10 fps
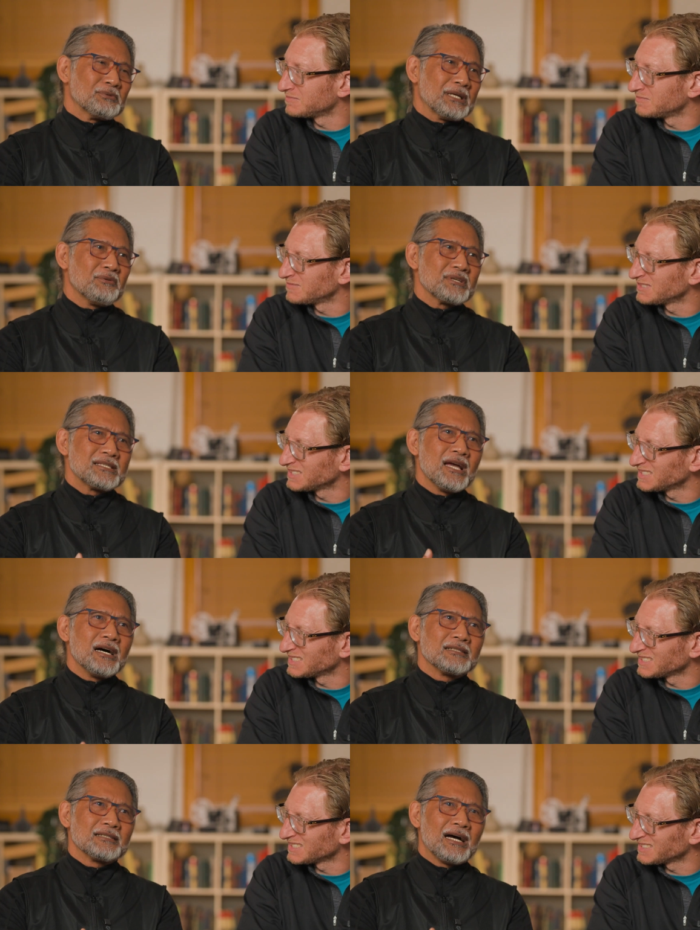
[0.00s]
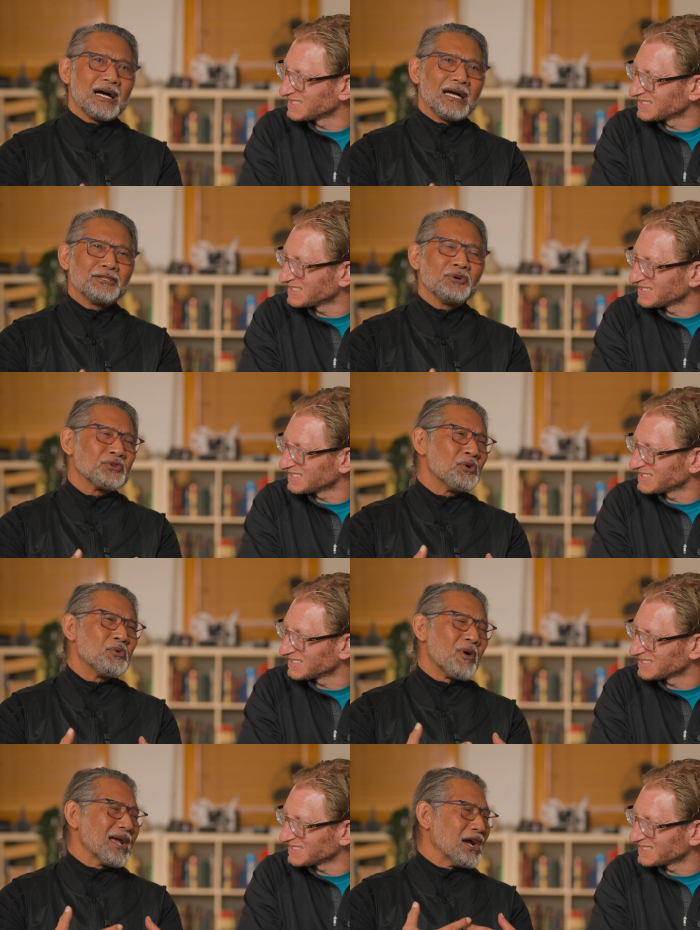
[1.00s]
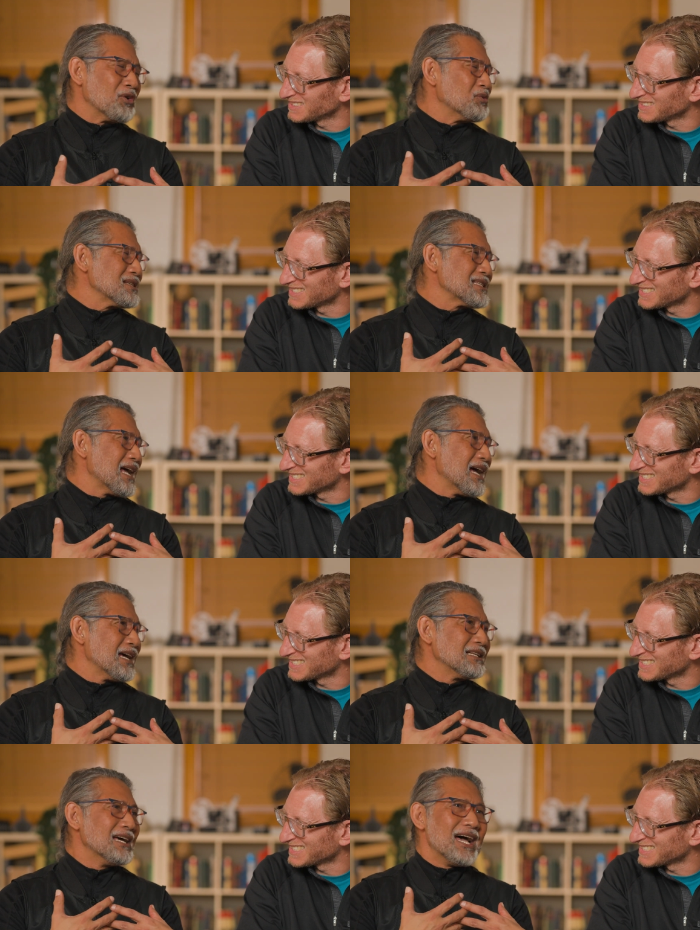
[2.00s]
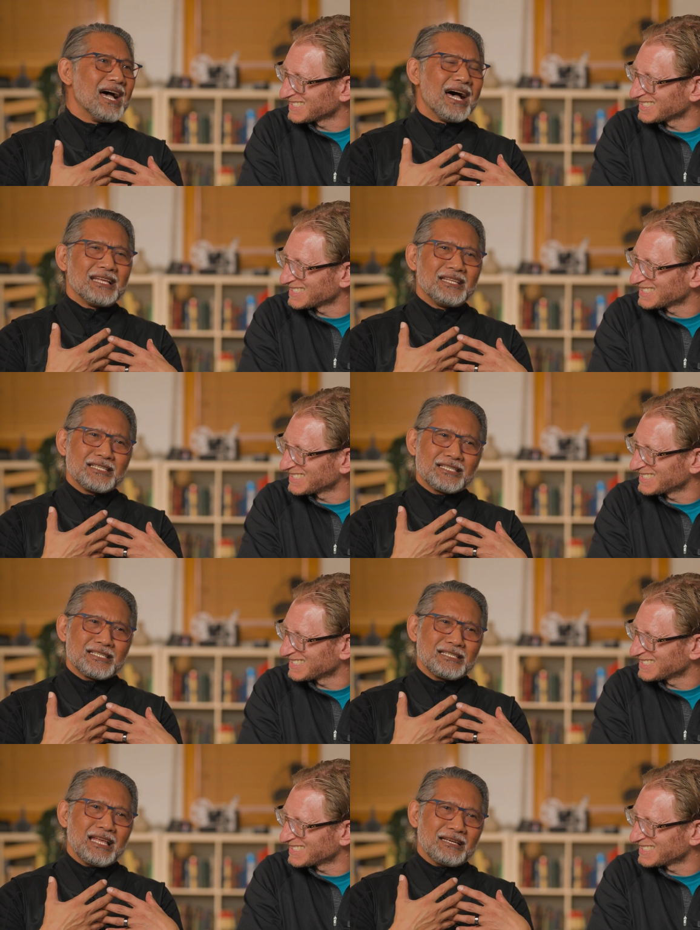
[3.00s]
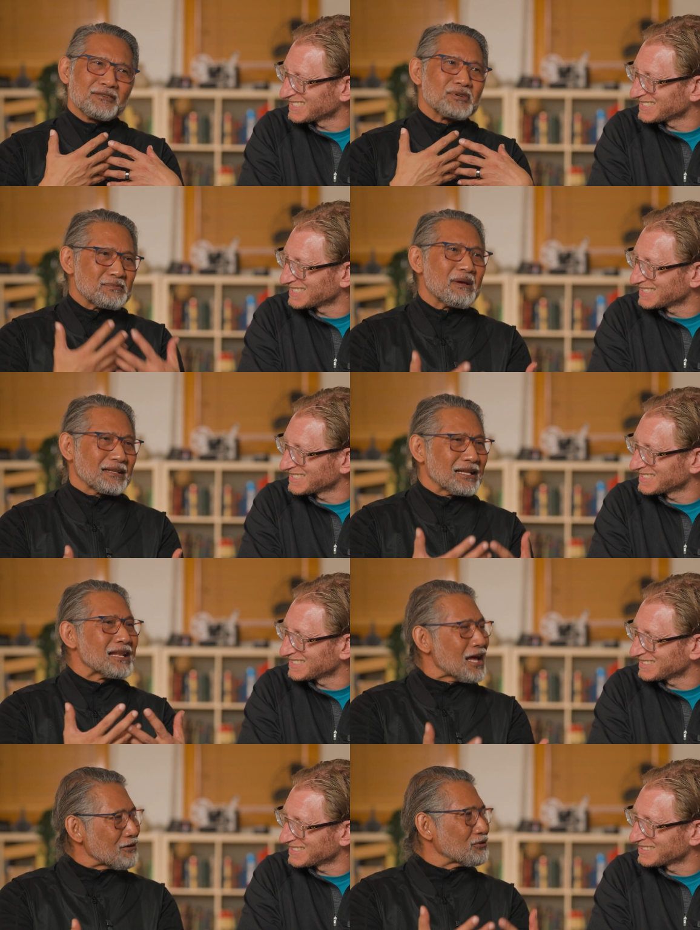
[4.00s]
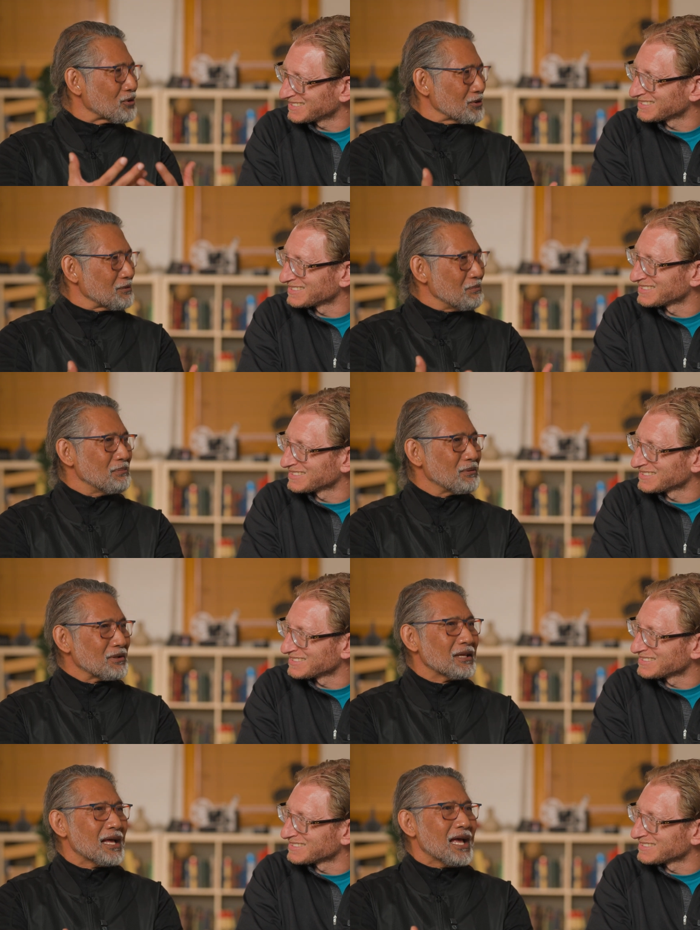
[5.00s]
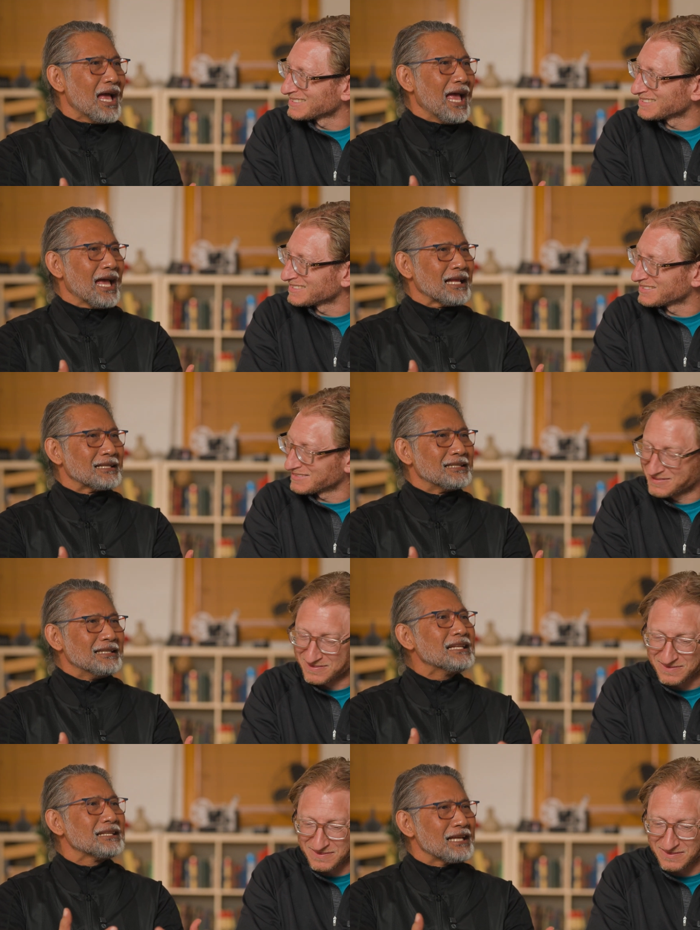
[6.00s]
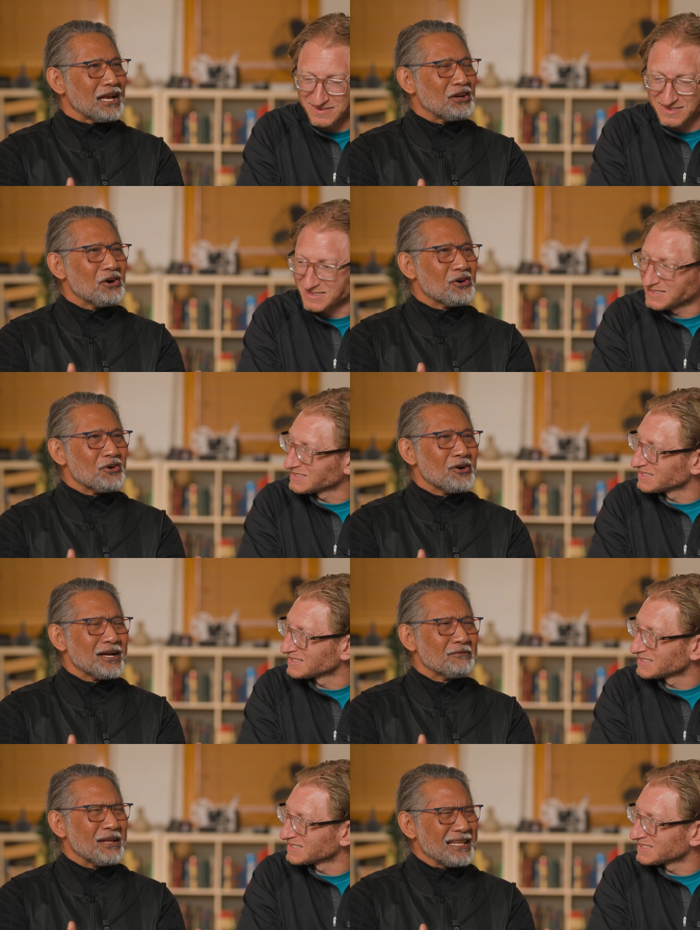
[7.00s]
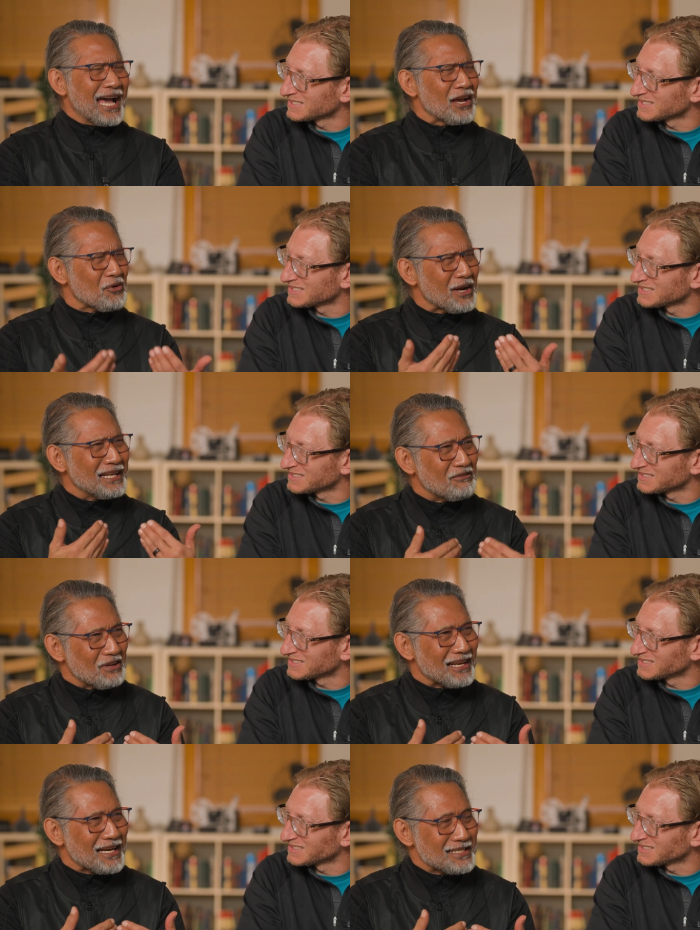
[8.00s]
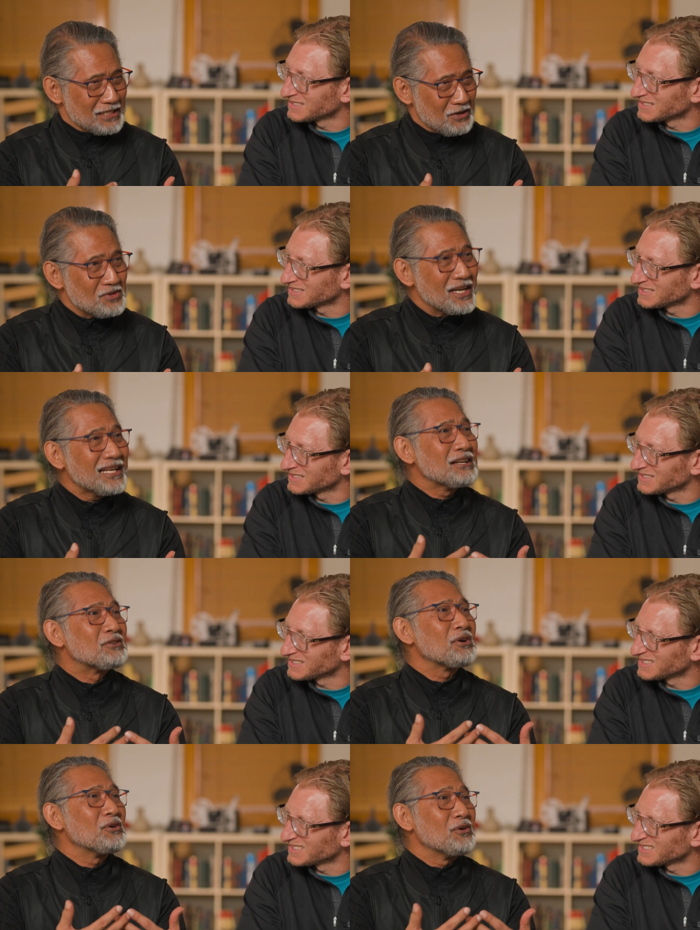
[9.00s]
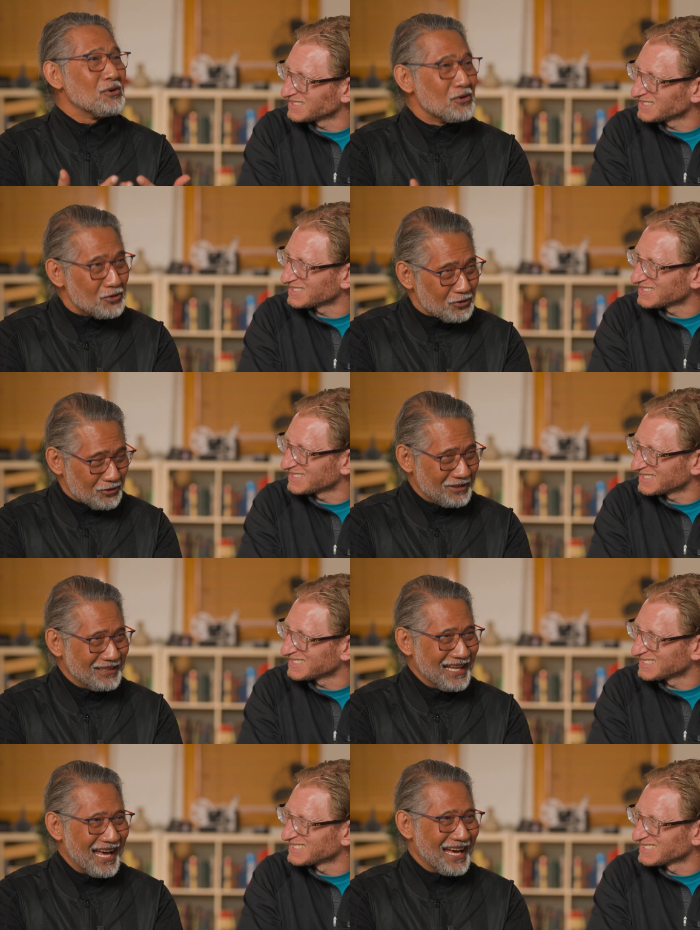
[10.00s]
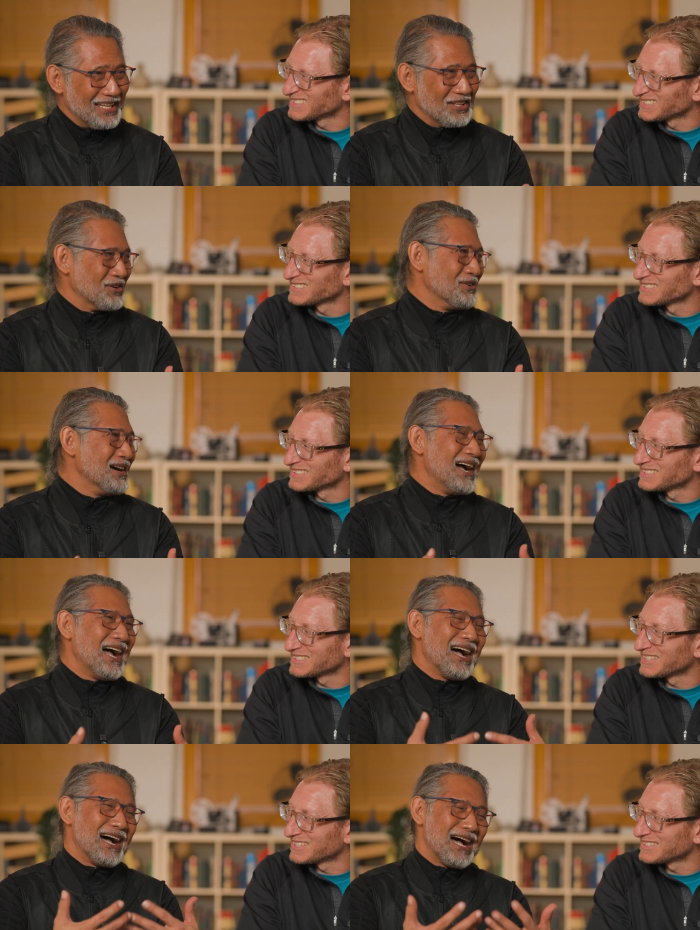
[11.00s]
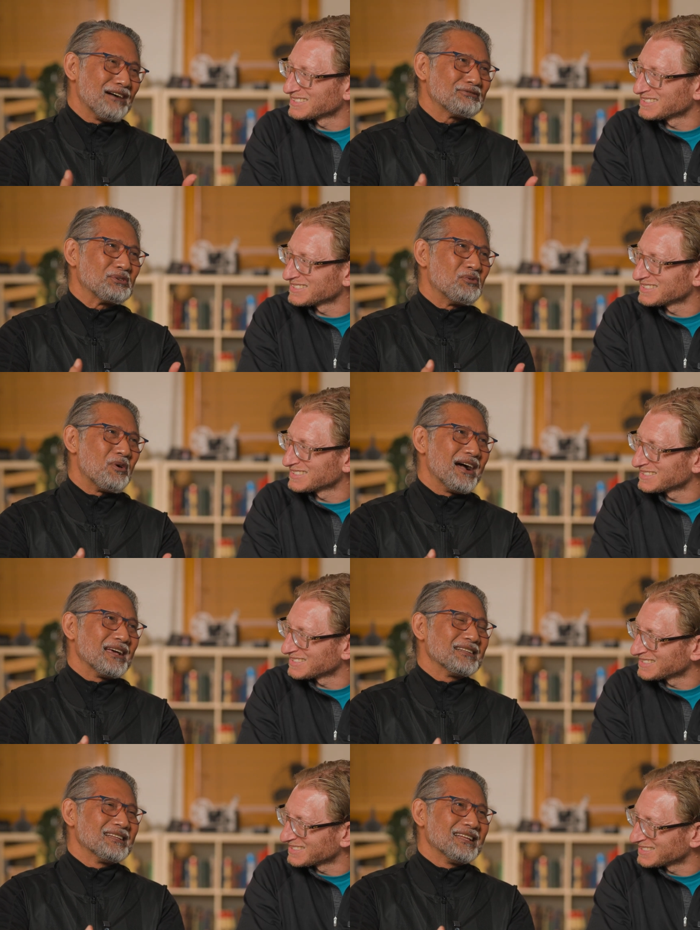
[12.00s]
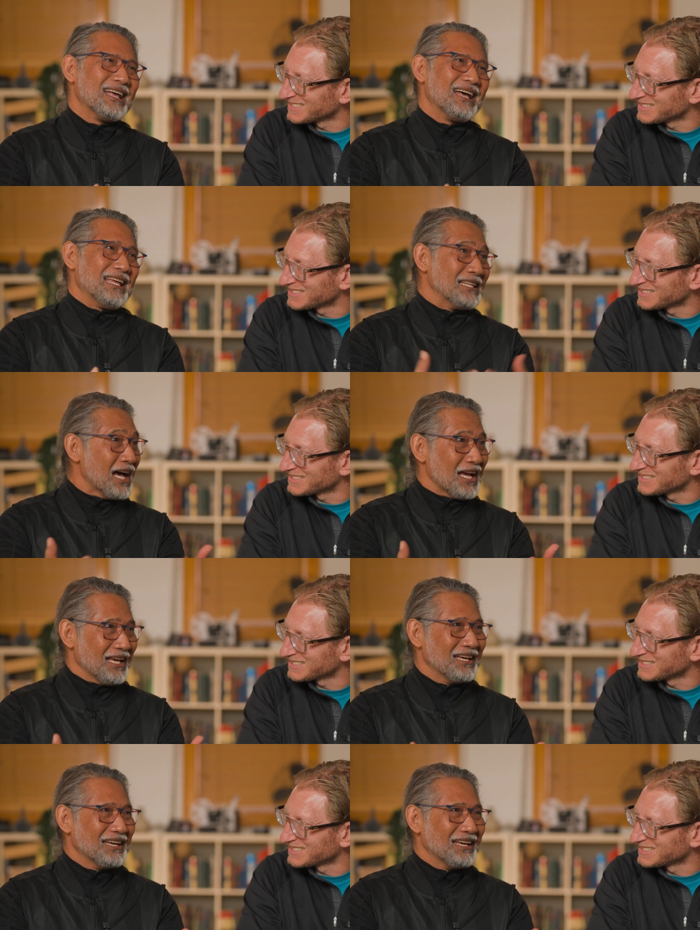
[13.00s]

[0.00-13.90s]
Speaker 1: when I was young, I don't know why I always had this like respect and love for older people and little did I know that I already realized that I was gonna grow old, uh, you know, uh, after a while. Uh, and die.